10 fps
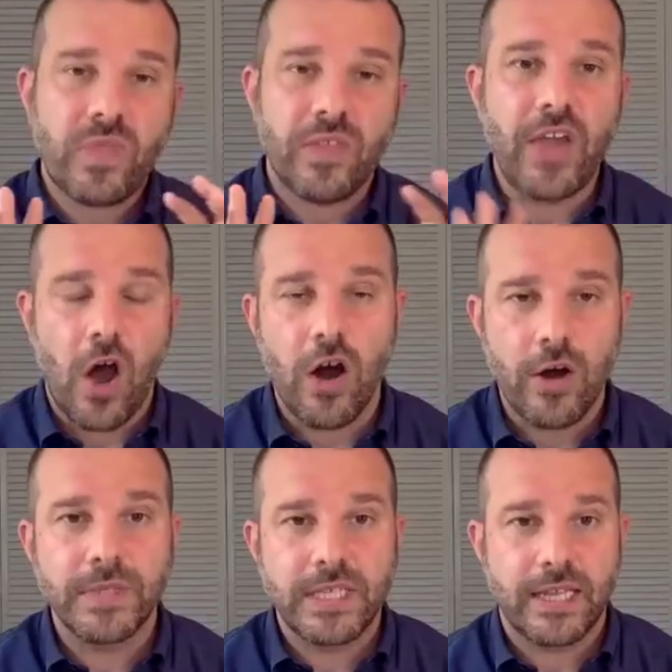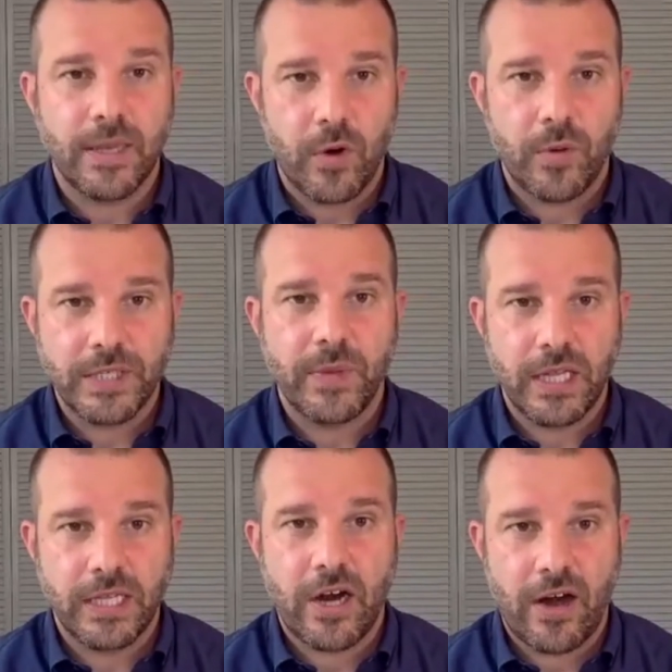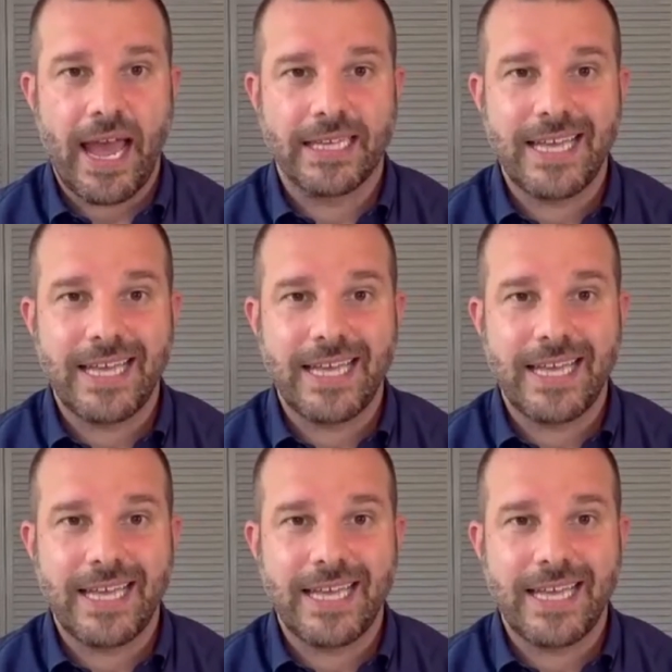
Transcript: the arms that the Burmese military has